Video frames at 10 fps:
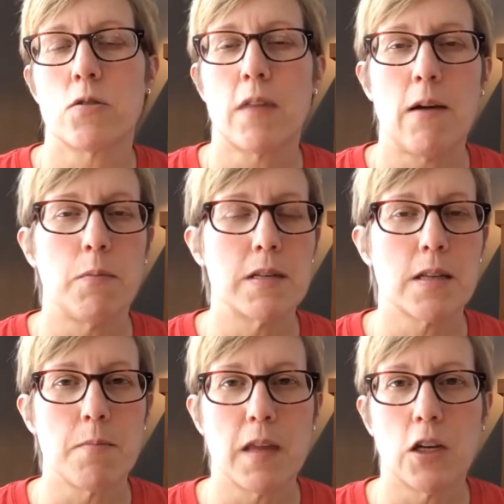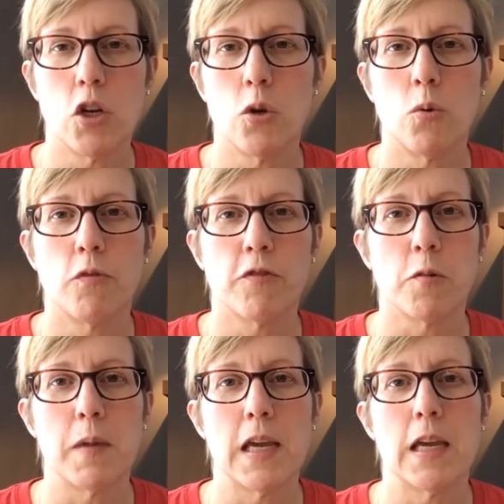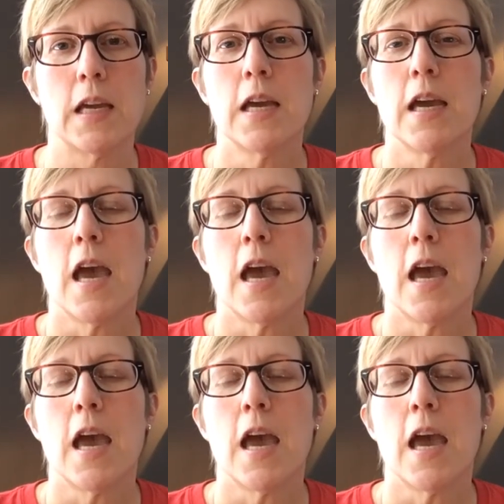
so that will be something new for me,